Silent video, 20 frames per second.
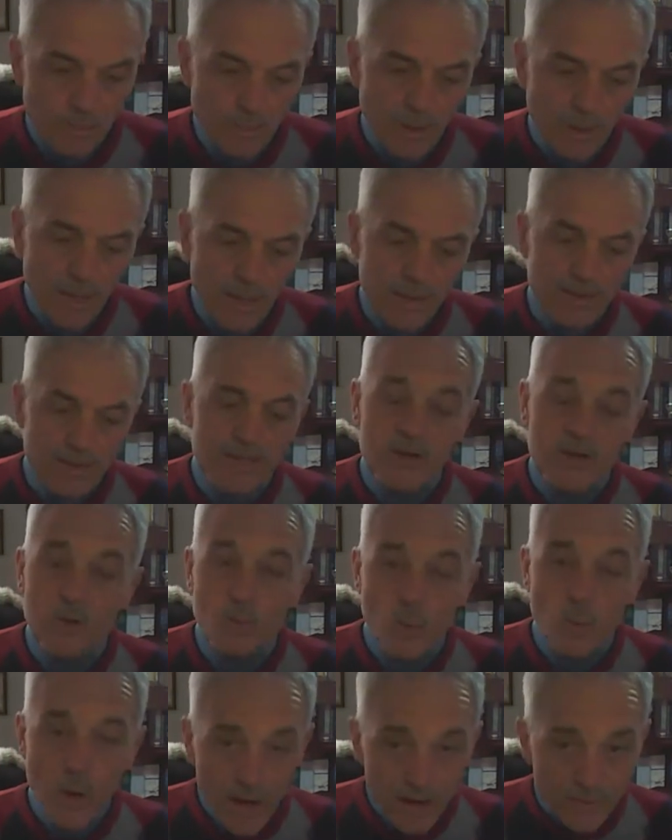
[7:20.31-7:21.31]
by the
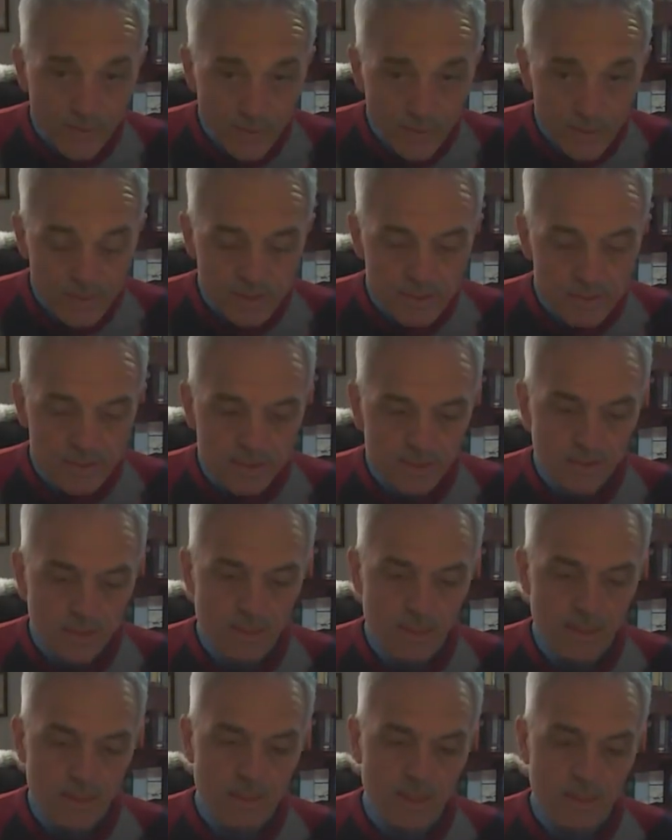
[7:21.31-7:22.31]
awareness
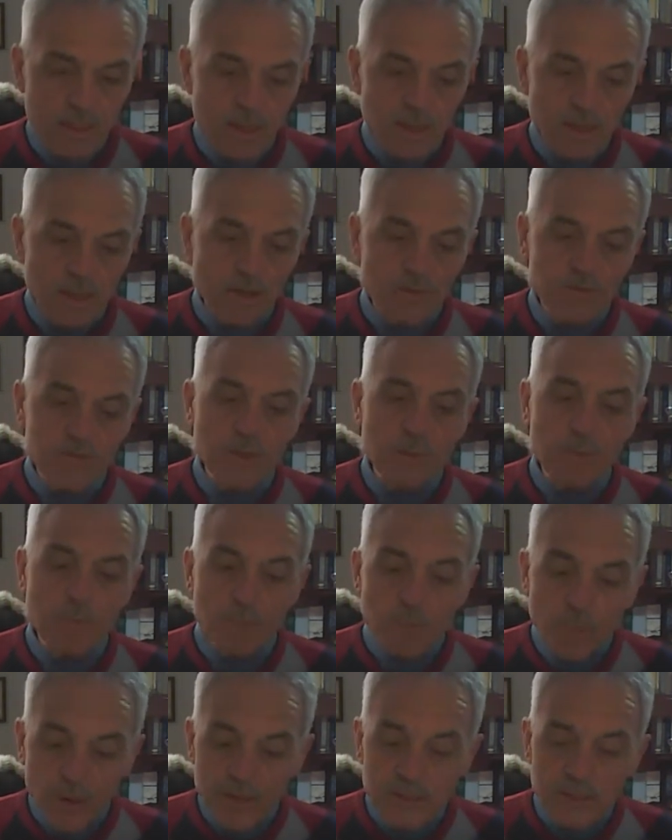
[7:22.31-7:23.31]
of the
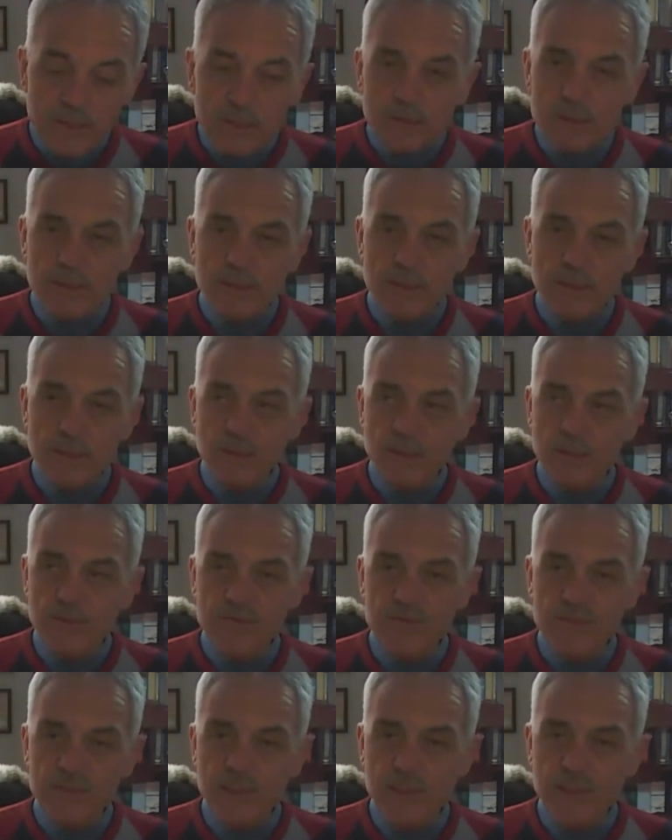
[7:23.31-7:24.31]
presence
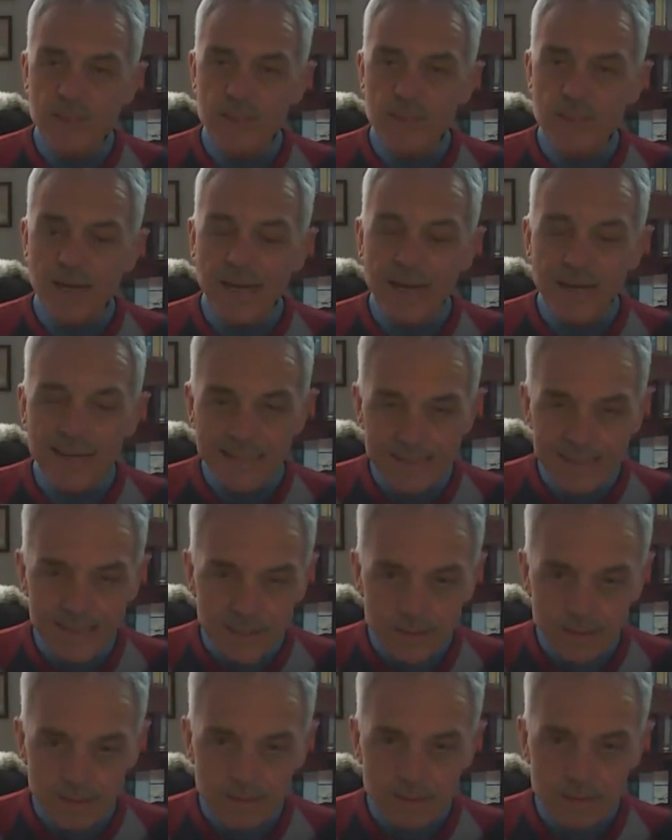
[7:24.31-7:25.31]
of the
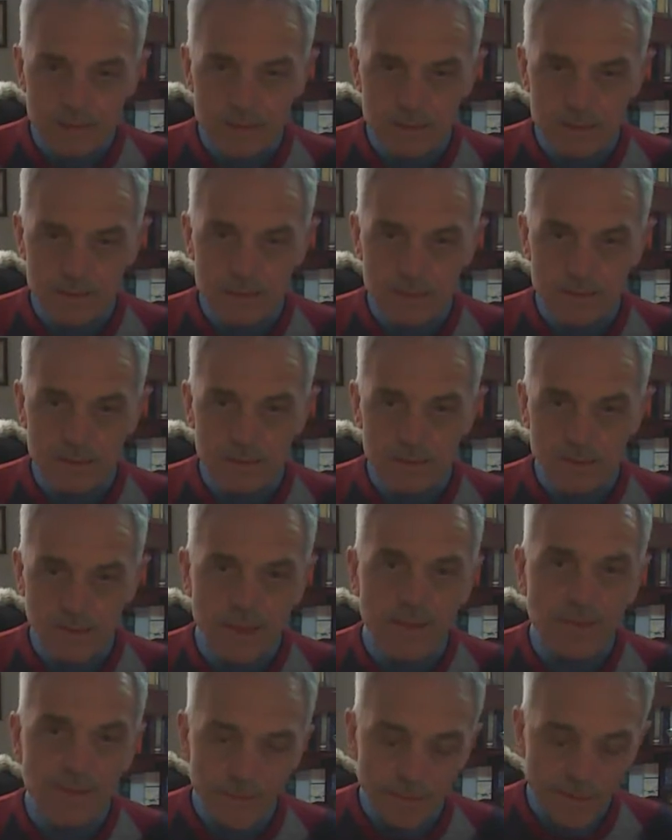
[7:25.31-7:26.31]
ideal
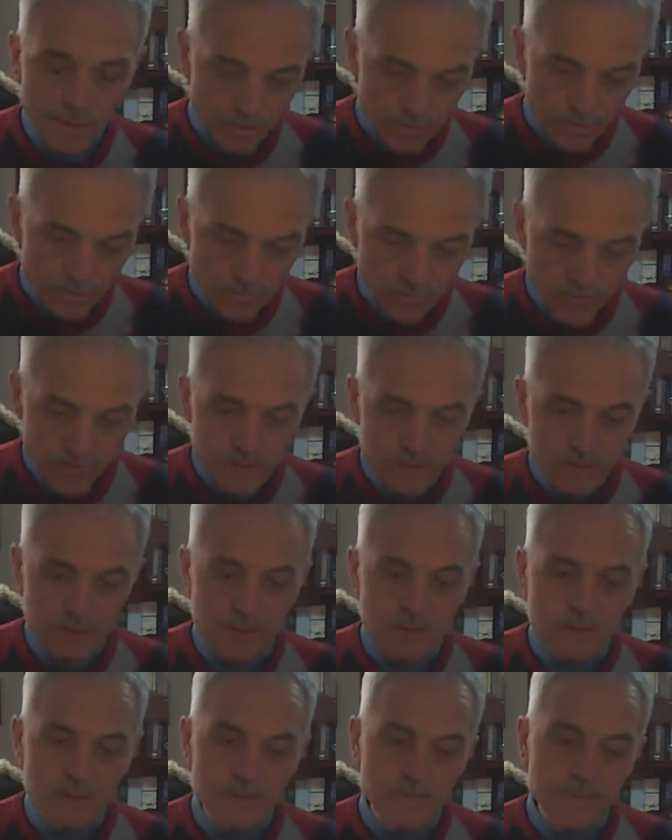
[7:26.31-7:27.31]
in the
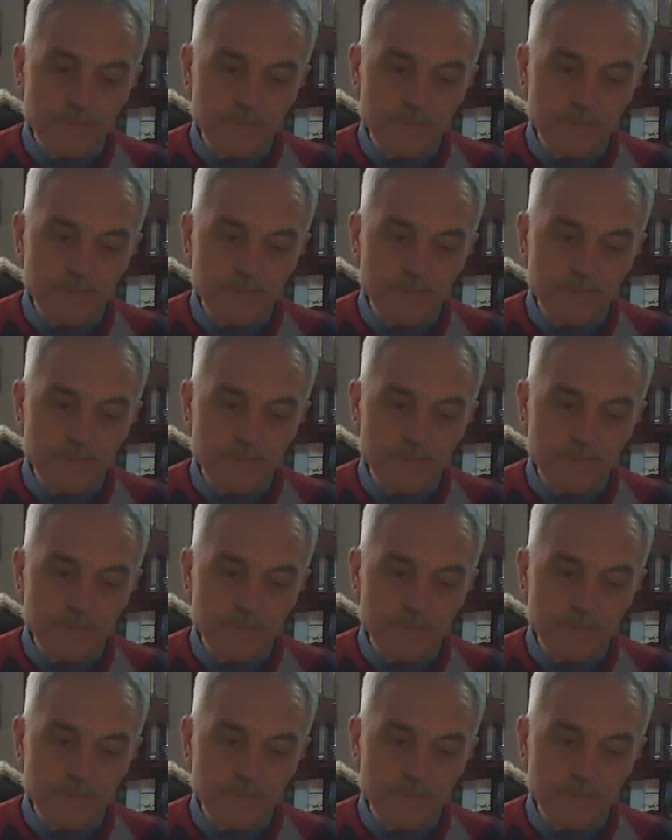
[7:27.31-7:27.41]
real.